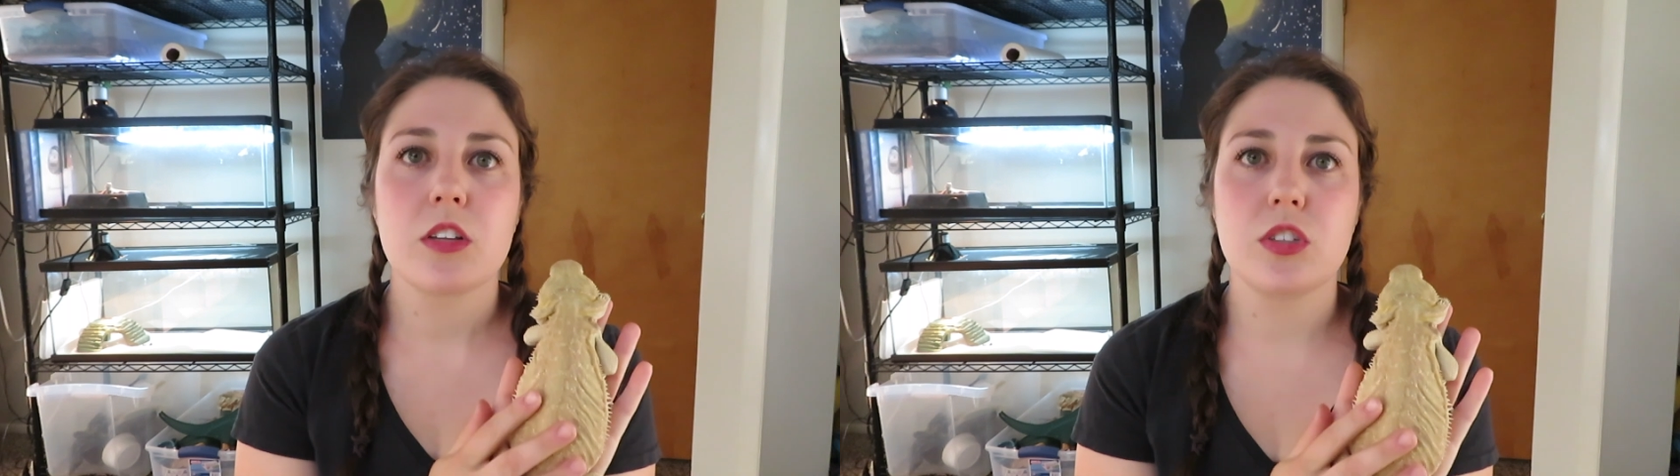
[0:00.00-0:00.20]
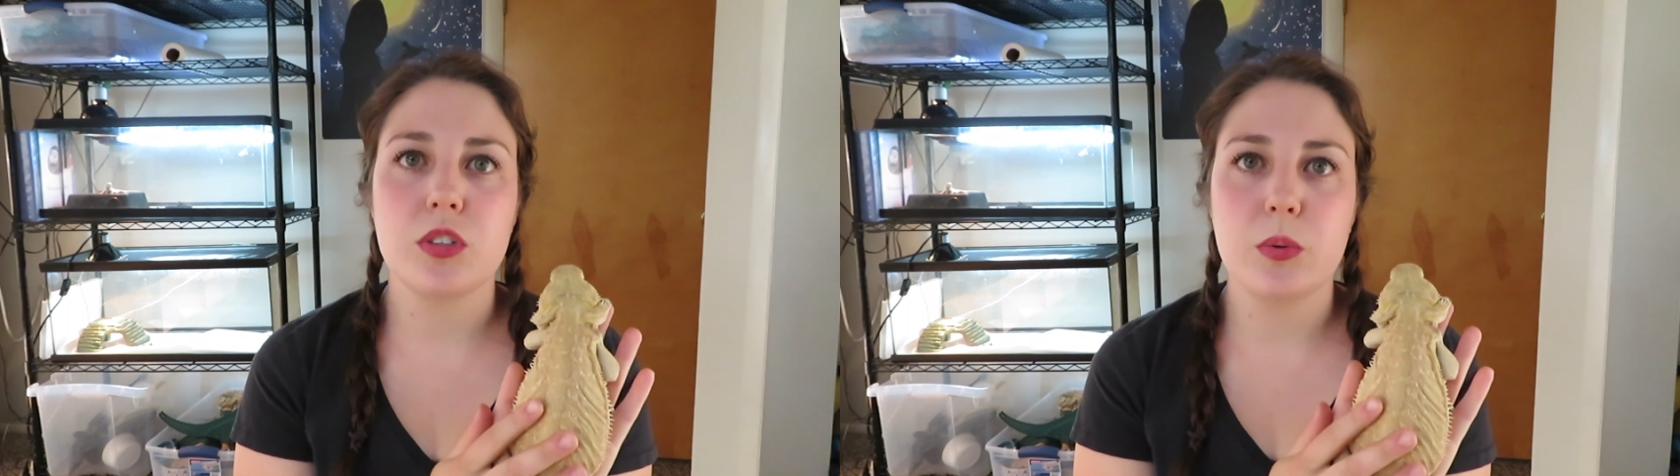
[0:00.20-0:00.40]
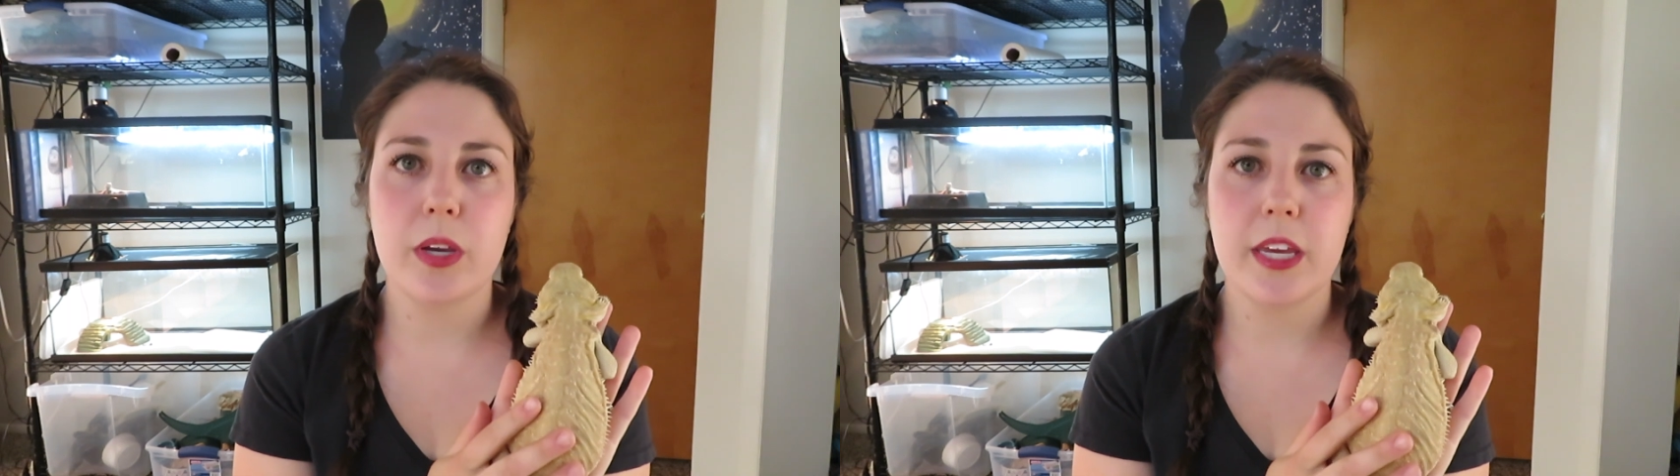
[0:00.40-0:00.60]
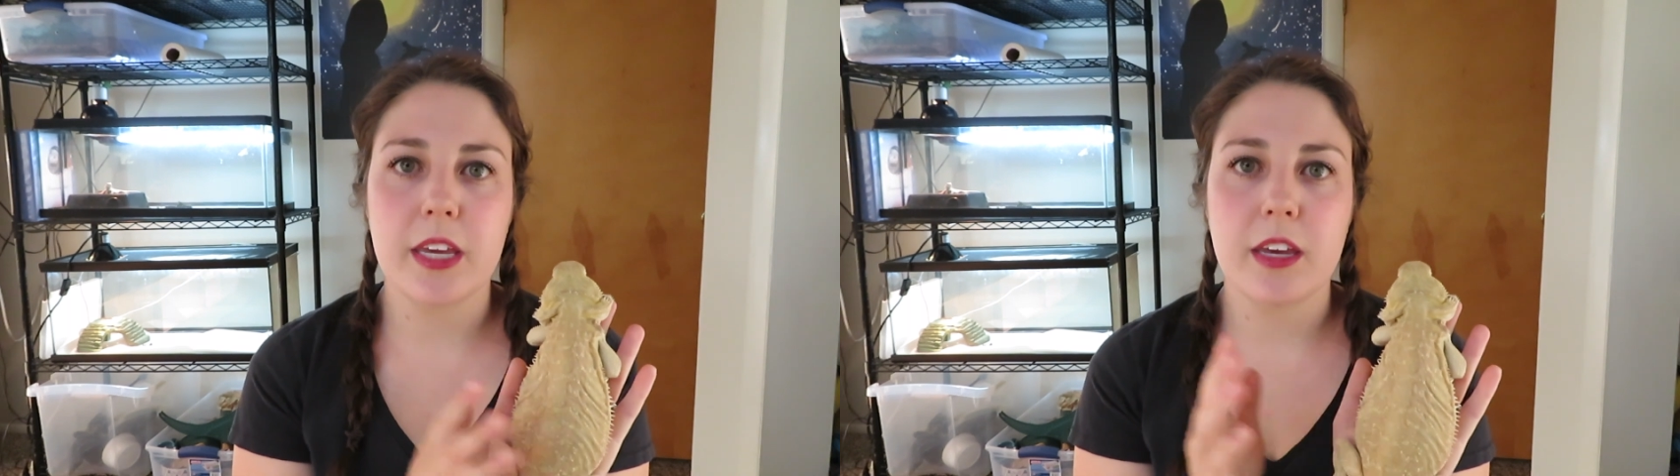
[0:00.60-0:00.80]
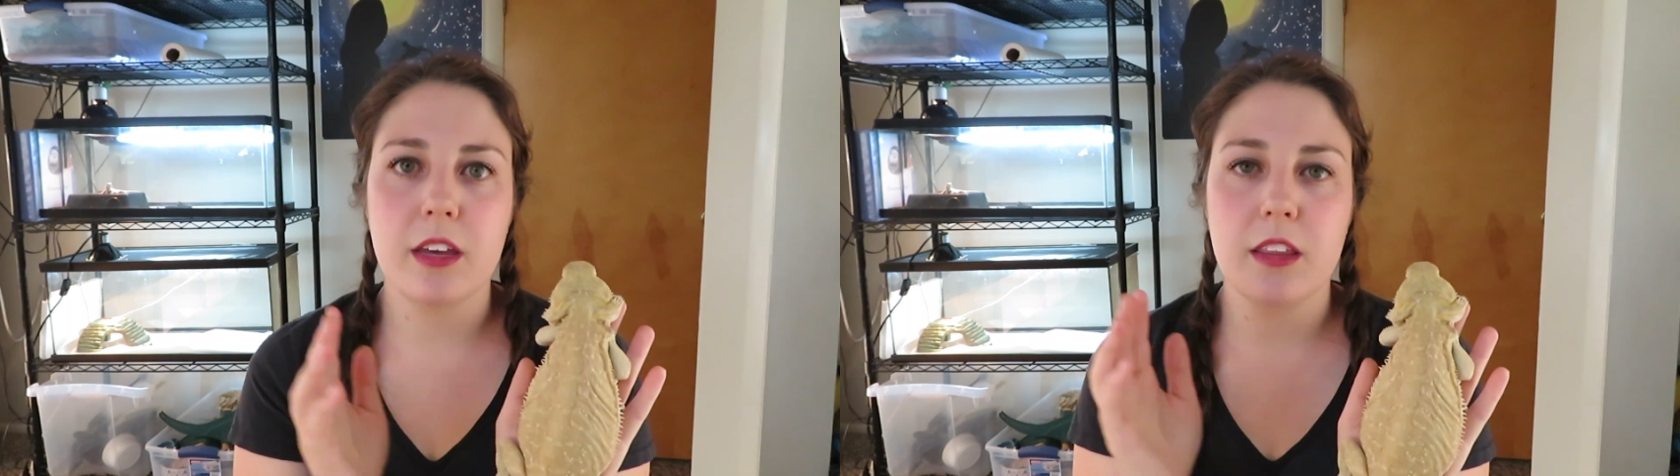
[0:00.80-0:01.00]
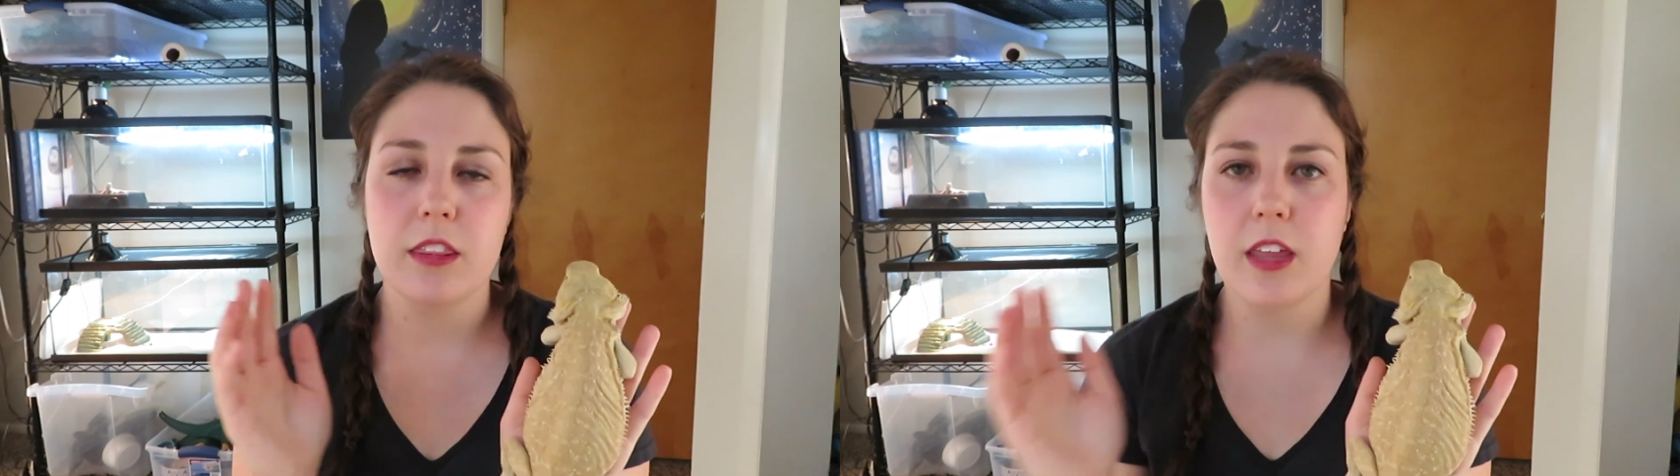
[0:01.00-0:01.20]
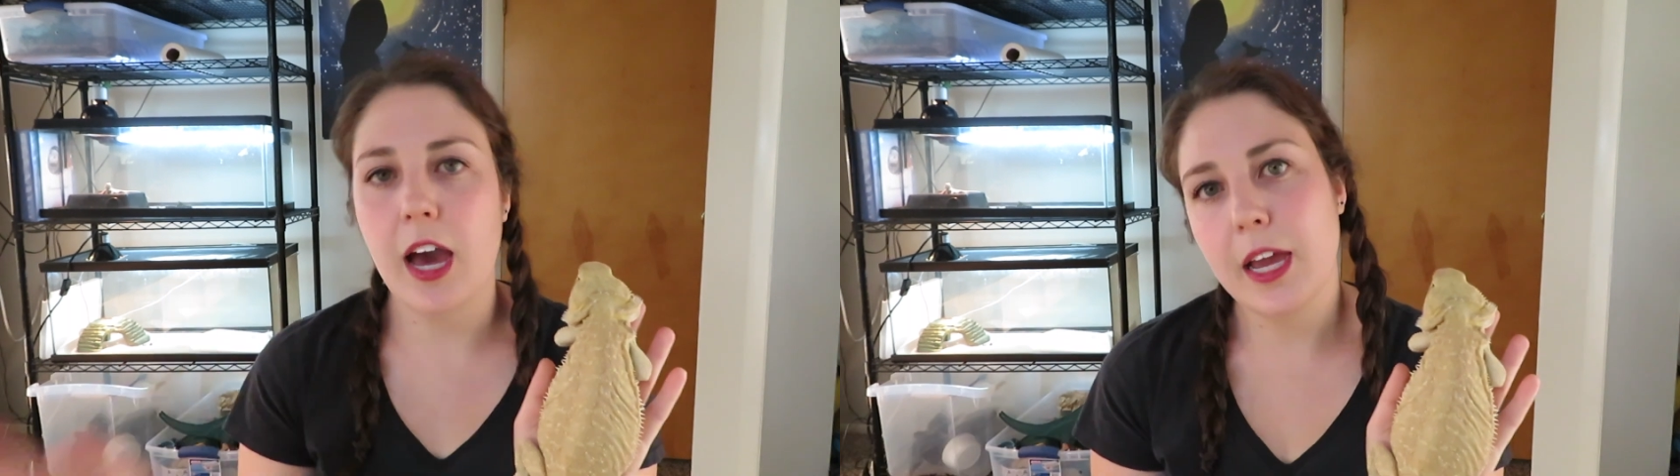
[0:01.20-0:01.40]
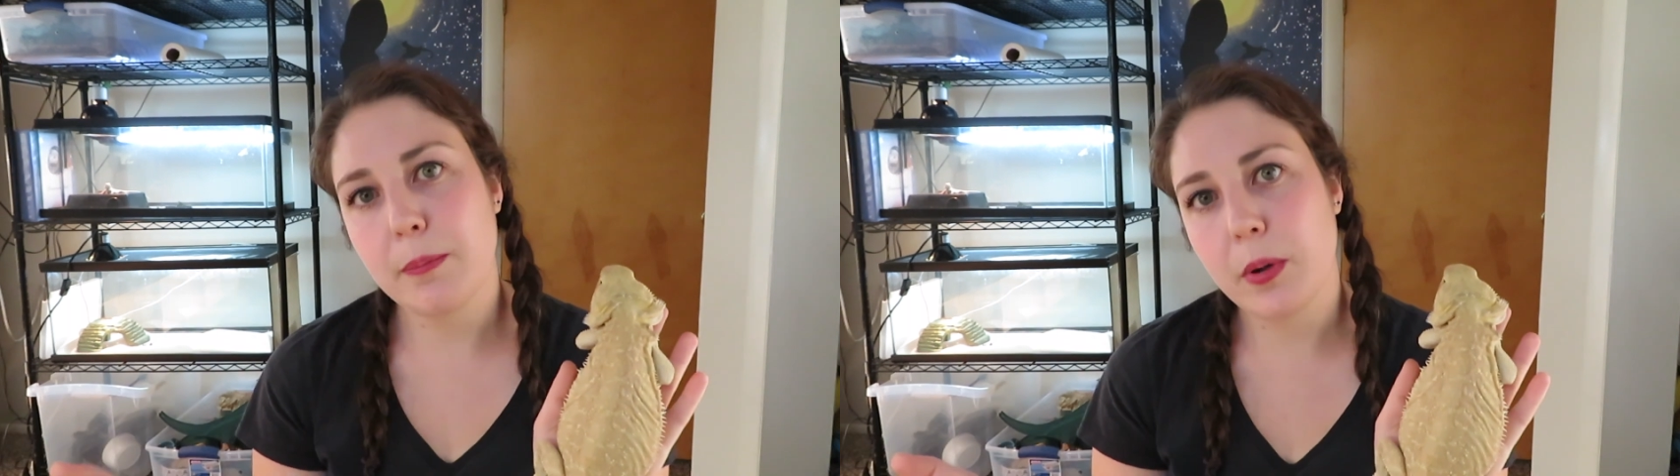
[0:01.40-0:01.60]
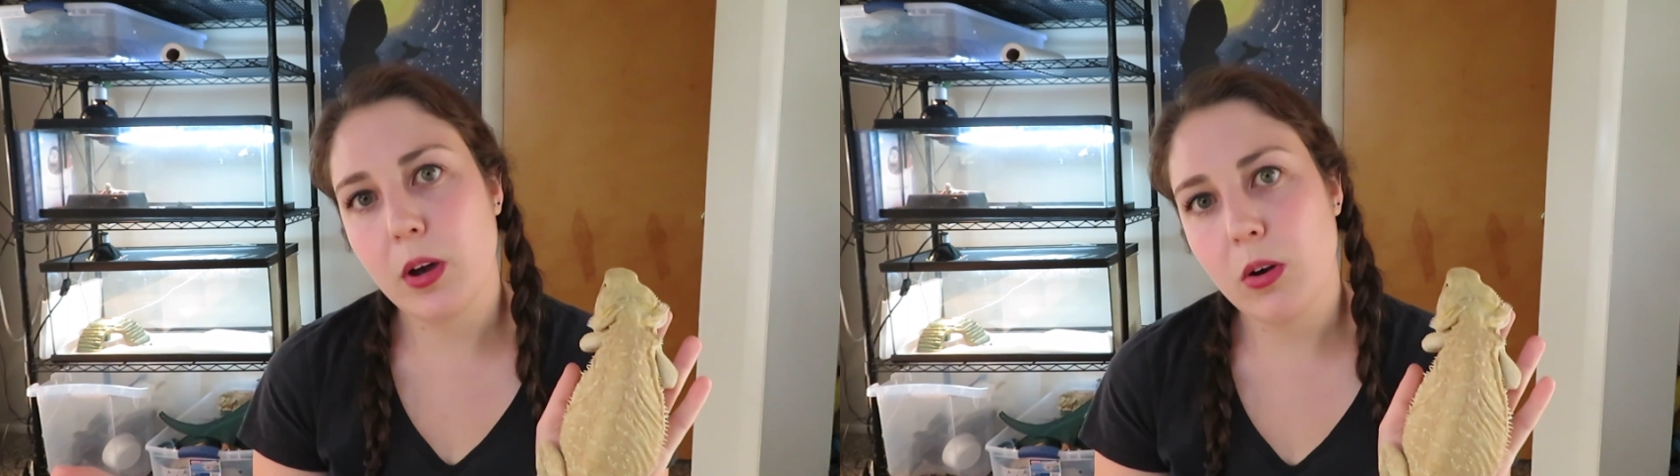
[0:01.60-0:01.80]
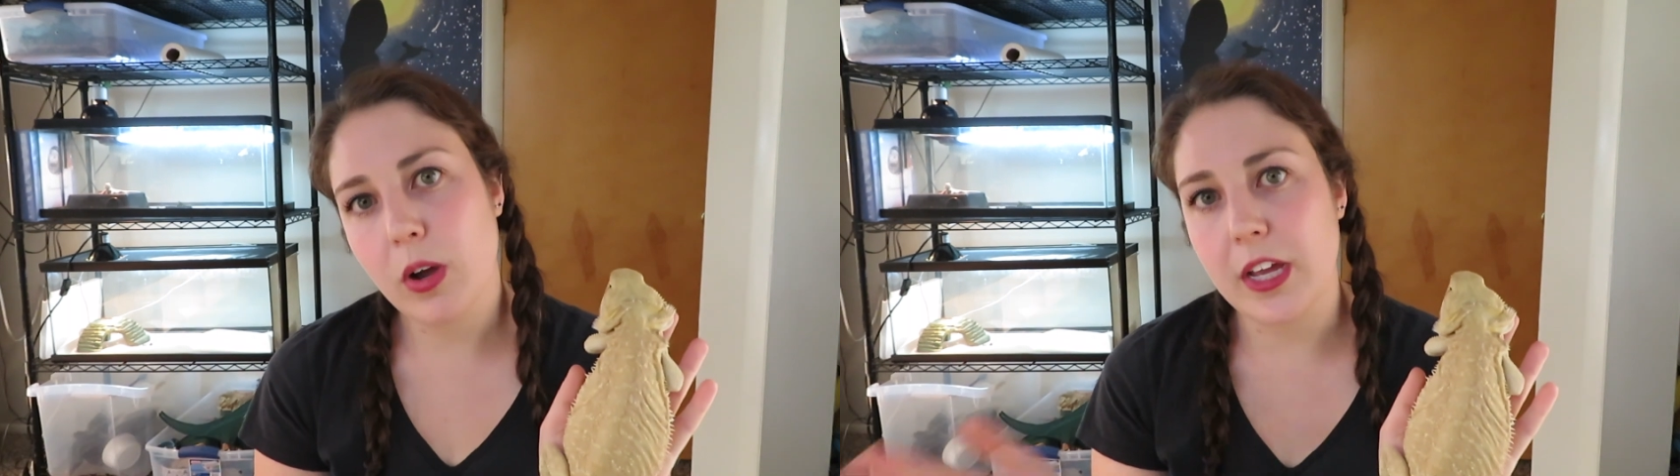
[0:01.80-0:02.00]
doing hypo